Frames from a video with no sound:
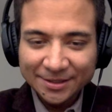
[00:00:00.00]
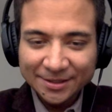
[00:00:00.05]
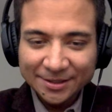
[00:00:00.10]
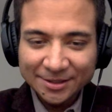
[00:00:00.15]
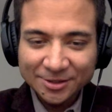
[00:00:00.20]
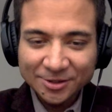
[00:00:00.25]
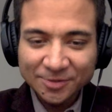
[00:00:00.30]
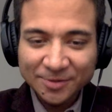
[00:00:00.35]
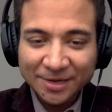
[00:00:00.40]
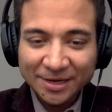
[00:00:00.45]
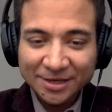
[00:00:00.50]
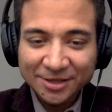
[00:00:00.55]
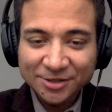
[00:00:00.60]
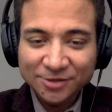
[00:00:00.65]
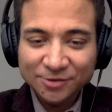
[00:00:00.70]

Let's go back into